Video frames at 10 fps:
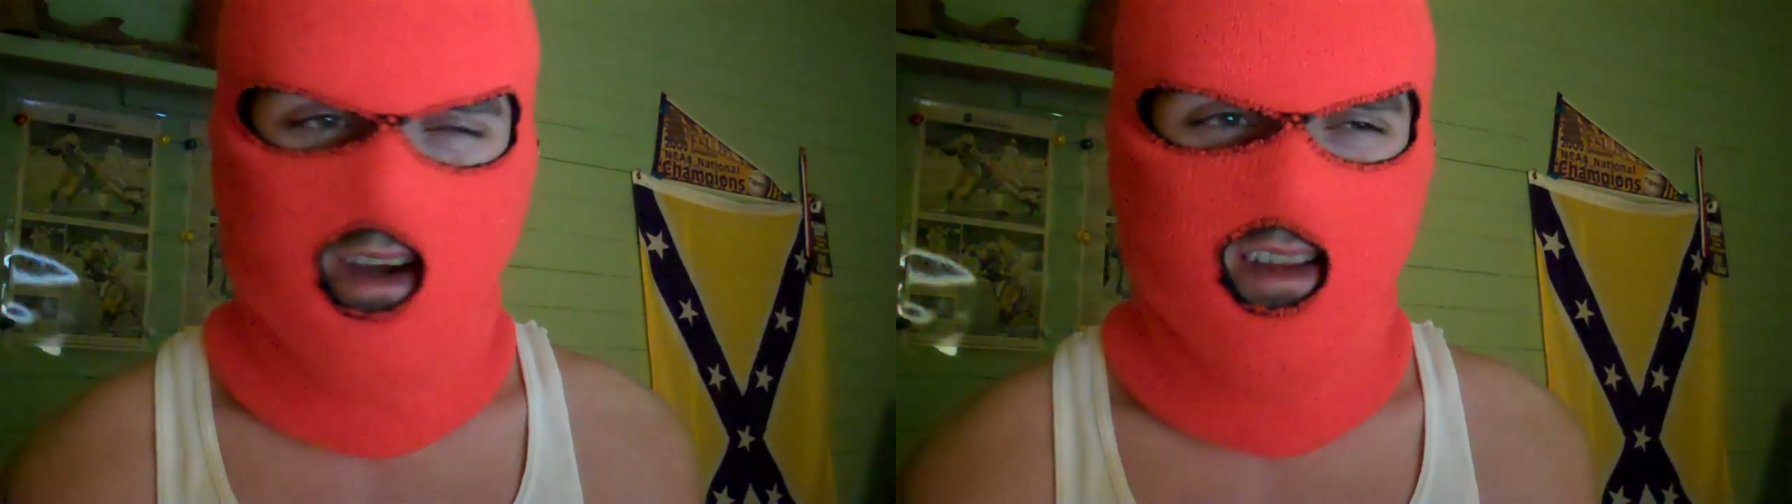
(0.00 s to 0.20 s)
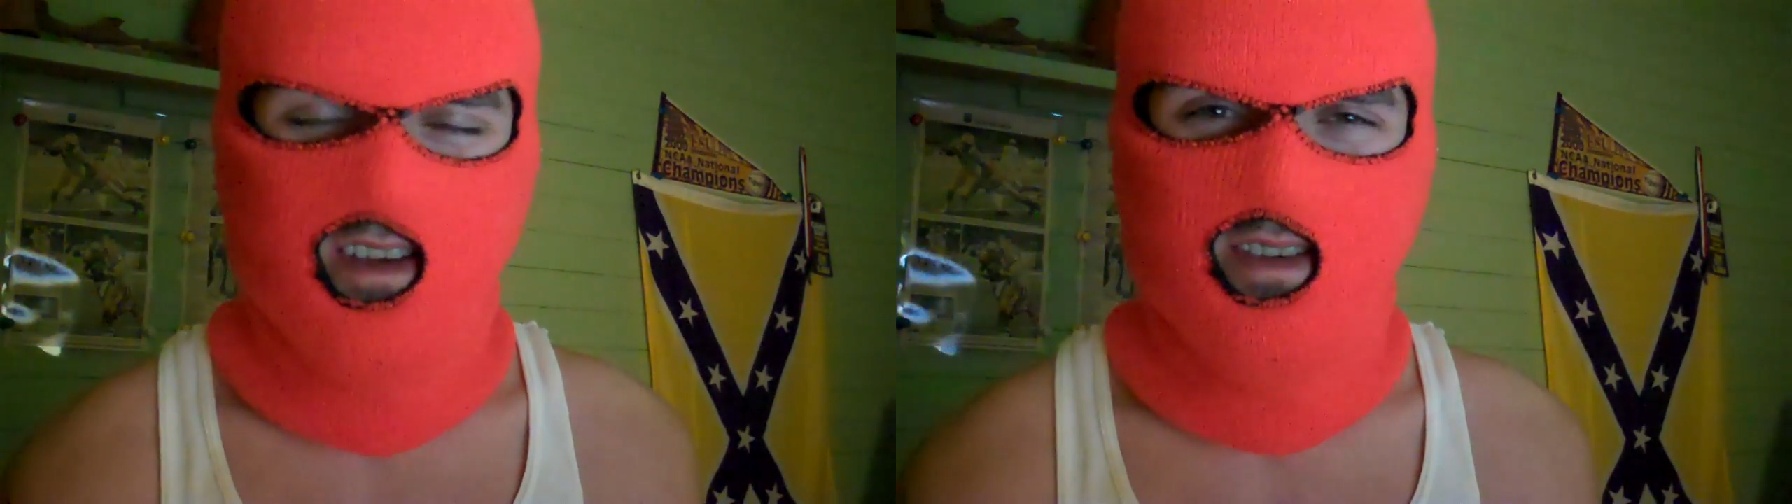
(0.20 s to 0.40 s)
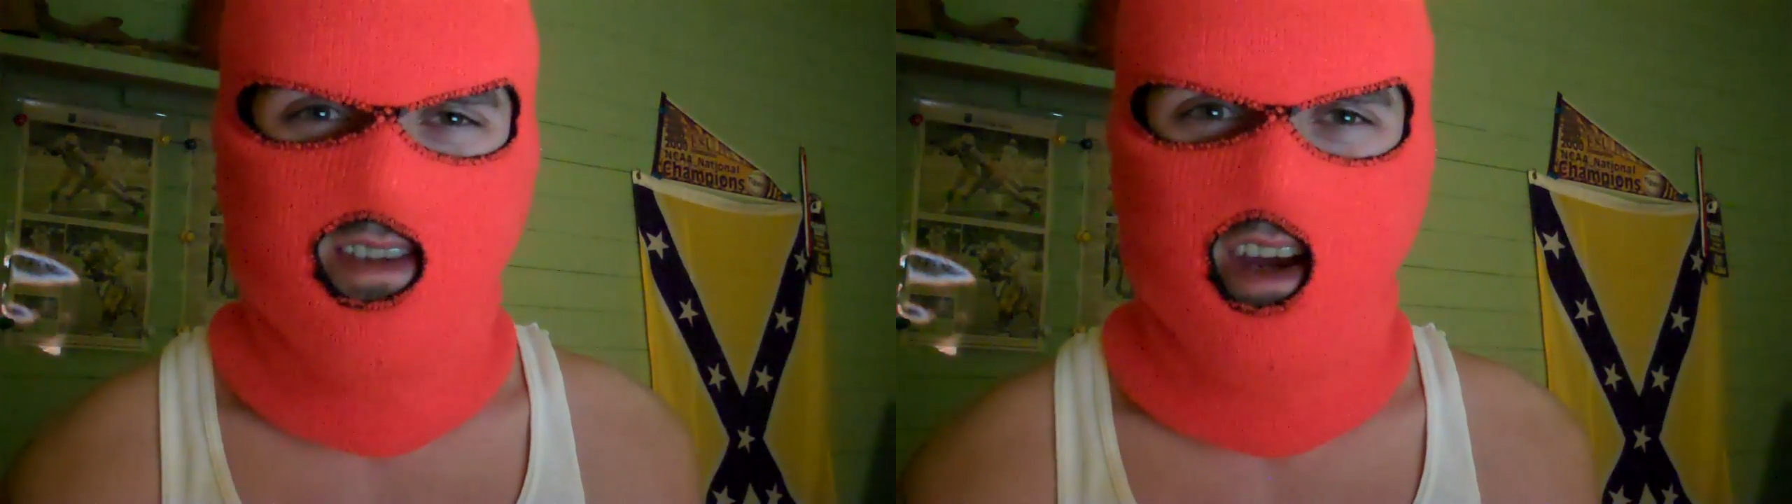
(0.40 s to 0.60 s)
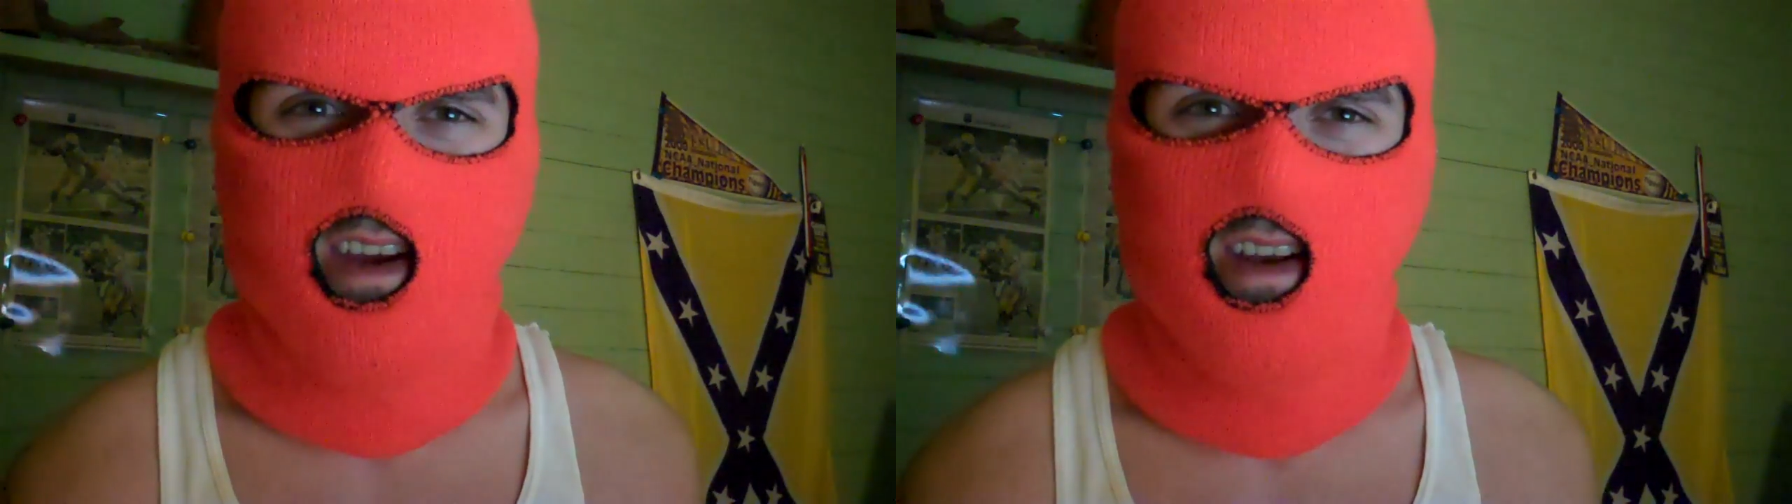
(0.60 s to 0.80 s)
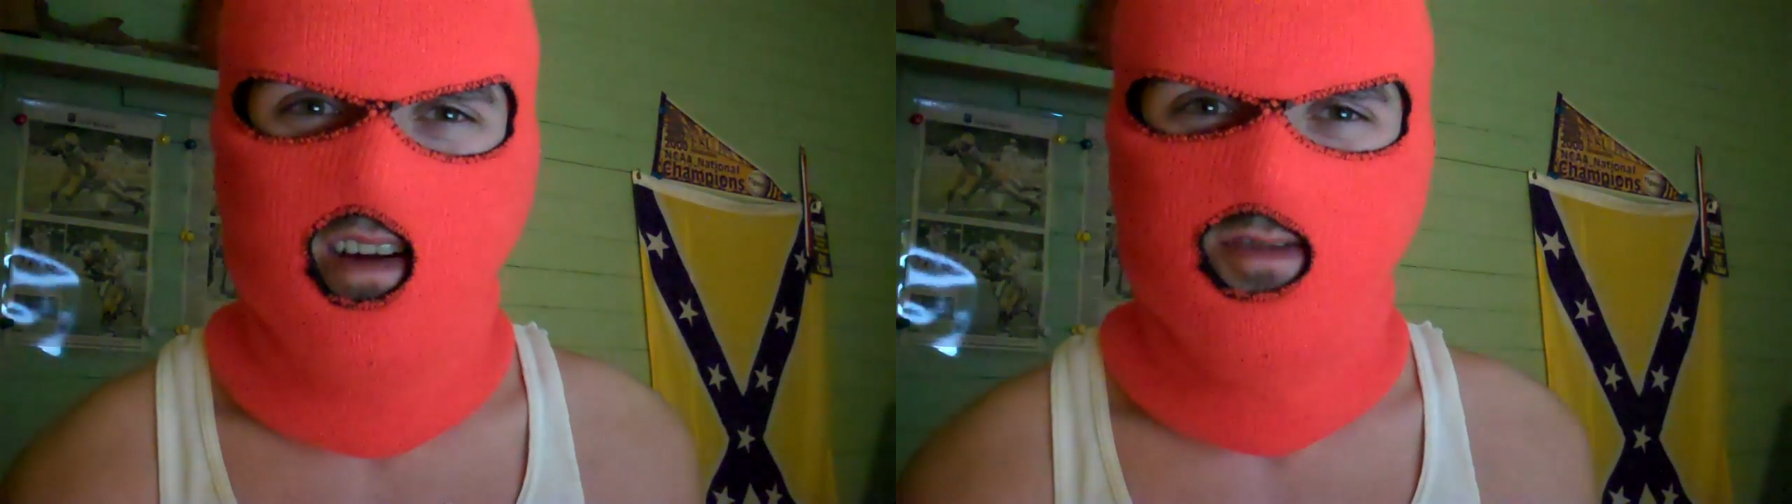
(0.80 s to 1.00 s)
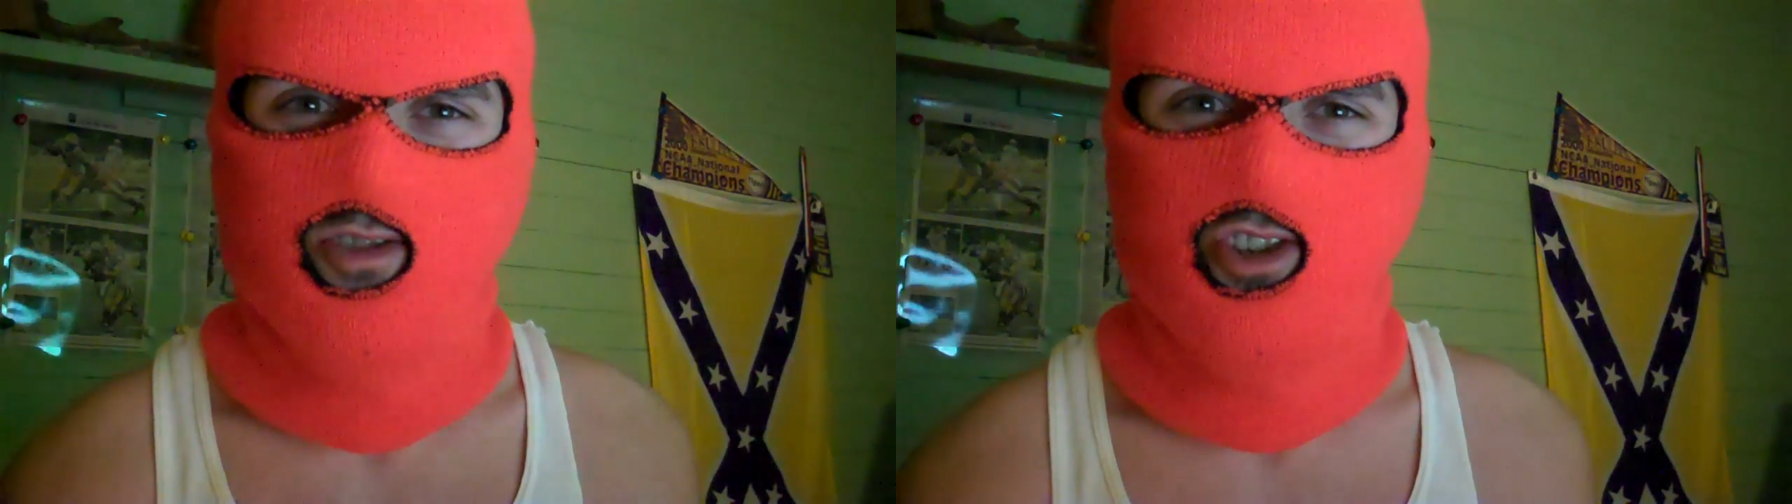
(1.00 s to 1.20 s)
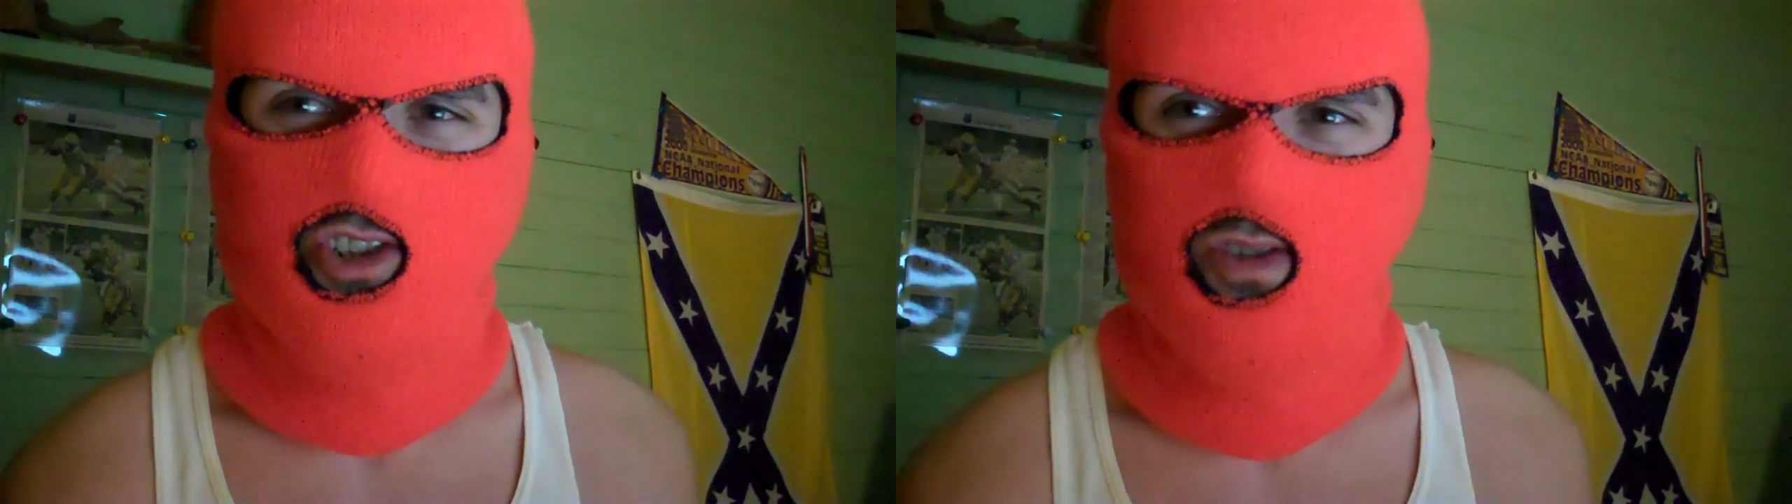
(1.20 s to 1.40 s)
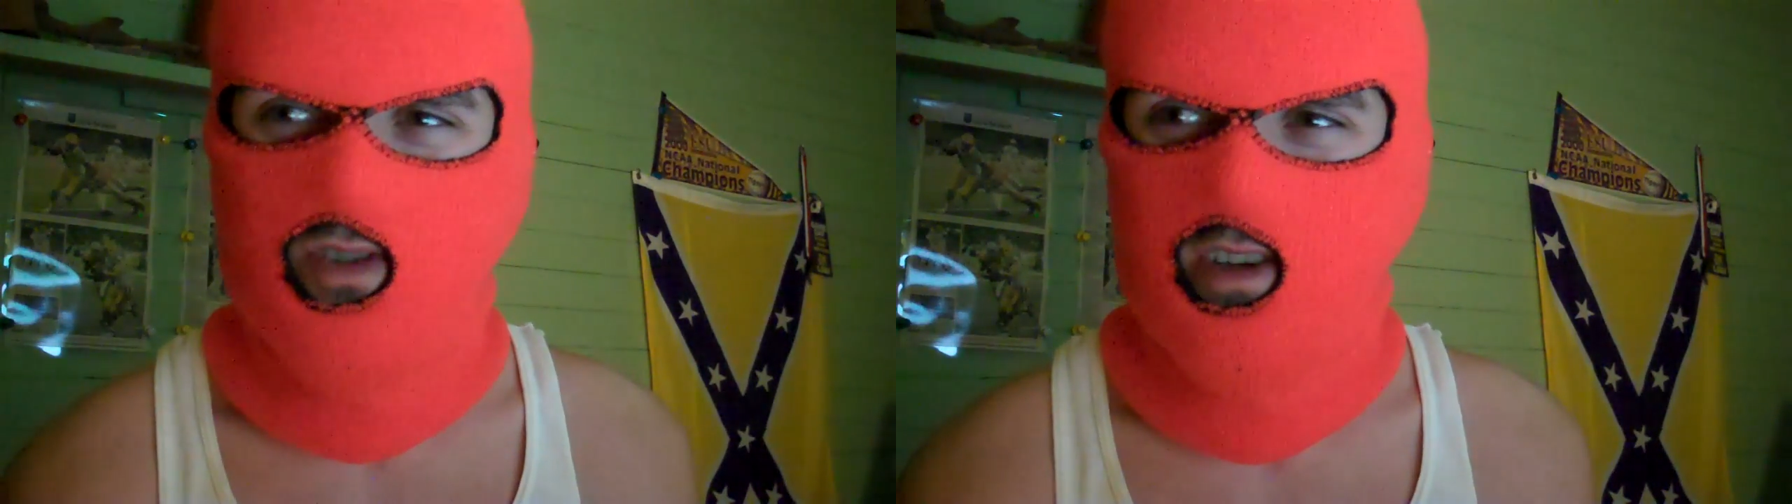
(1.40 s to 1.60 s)
and then you take it out and
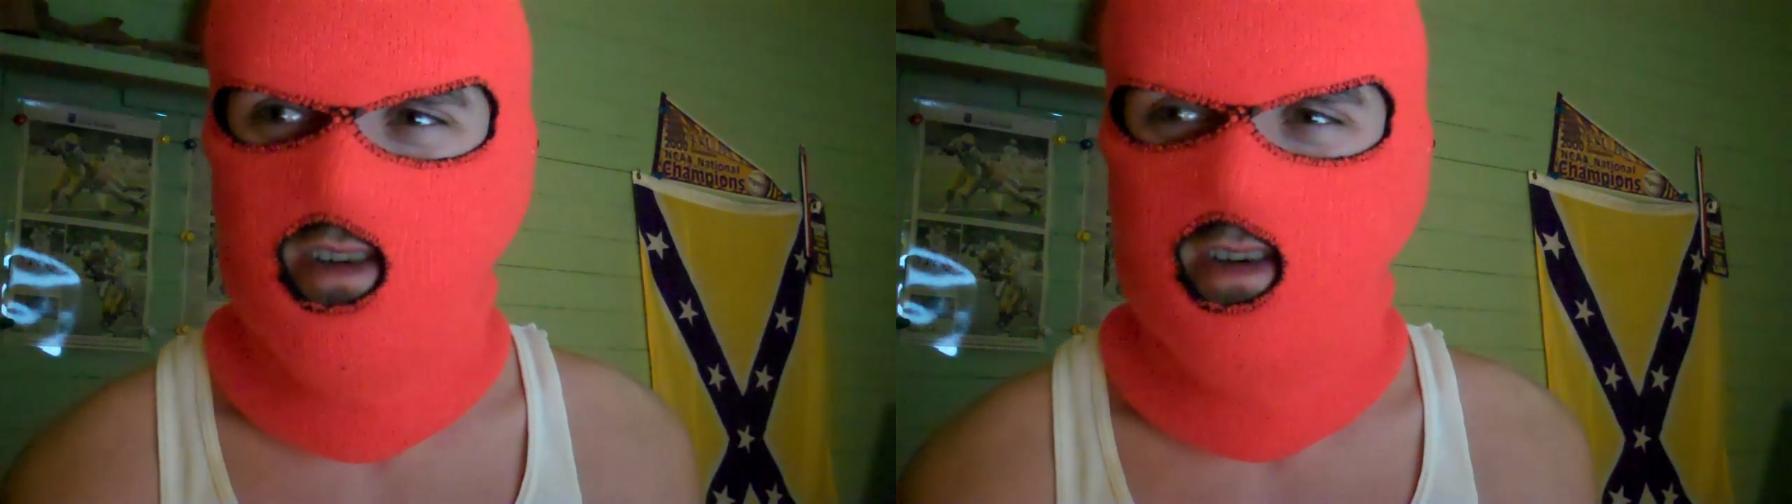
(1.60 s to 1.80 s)
shoot it